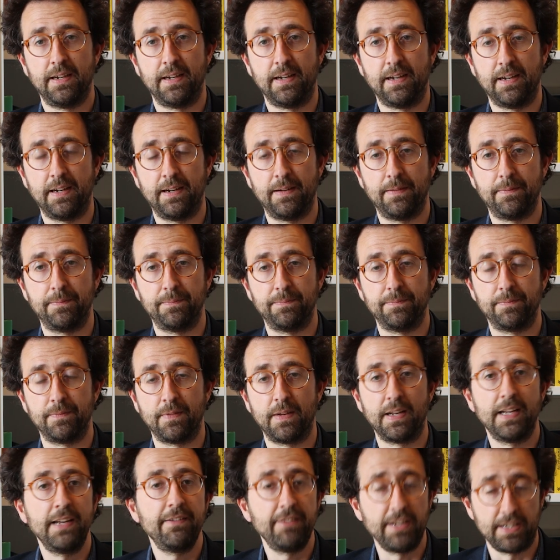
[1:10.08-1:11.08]

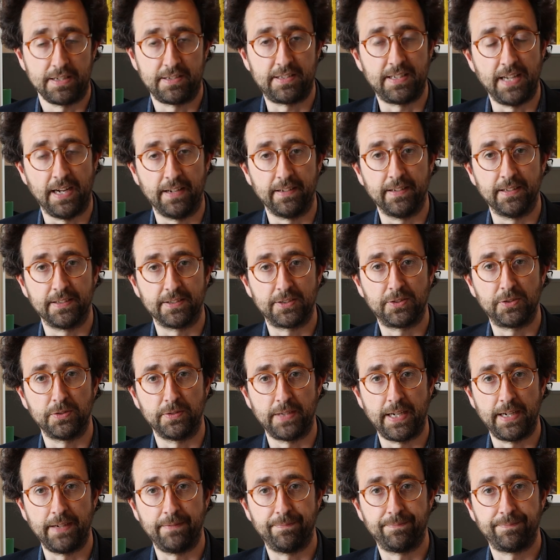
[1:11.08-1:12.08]
living standards
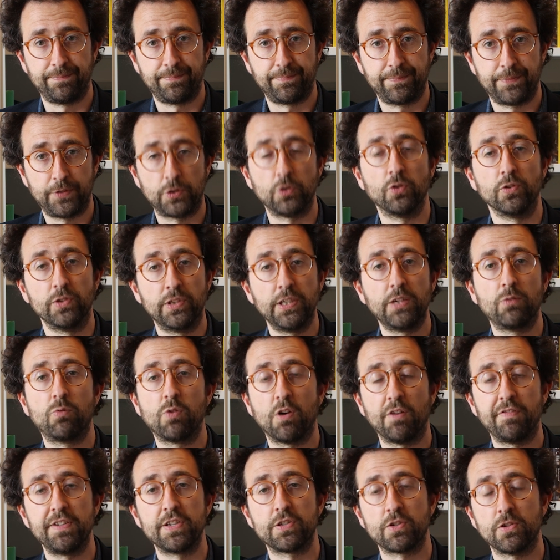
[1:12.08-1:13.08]
today. So
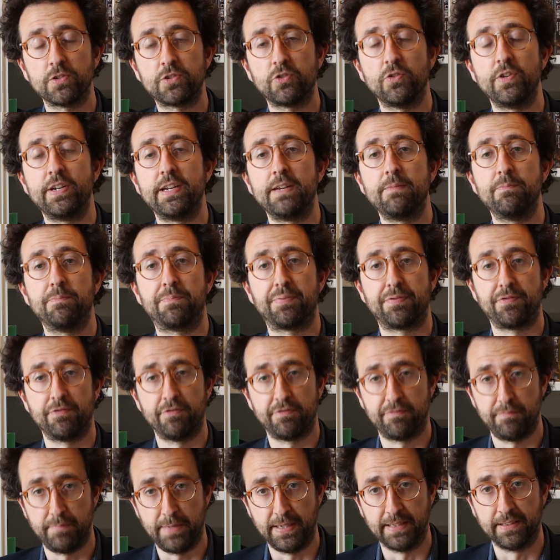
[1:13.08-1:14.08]
degrowth is also an
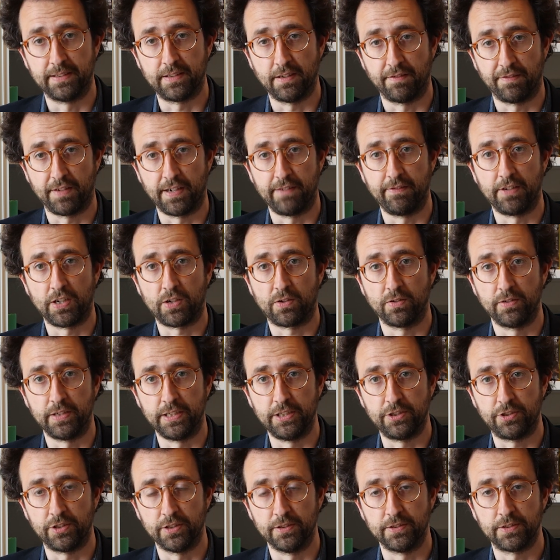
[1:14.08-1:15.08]
improvement of living
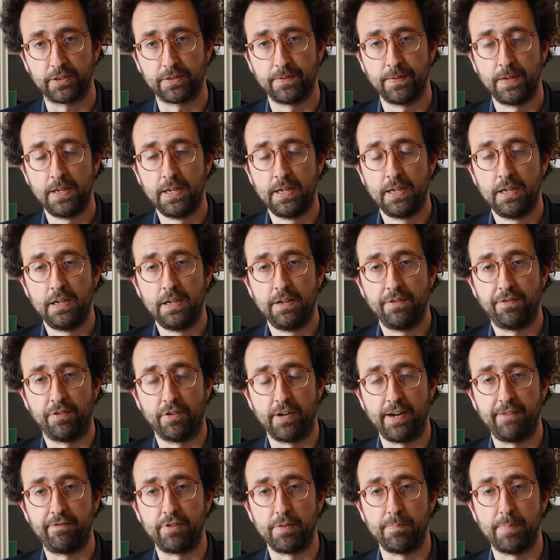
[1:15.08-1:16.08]
conditions for
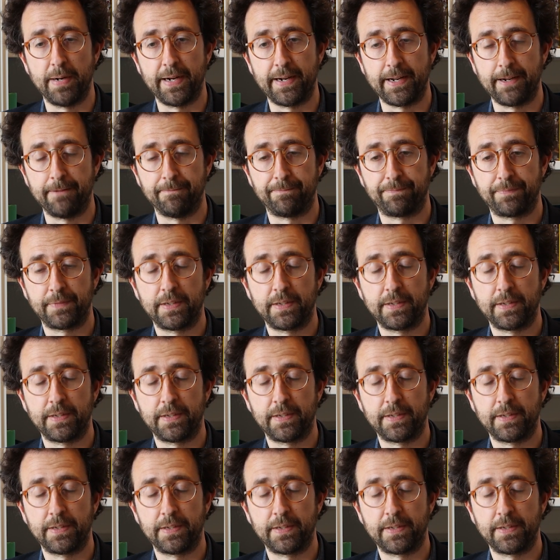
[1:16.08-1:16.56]
everybody.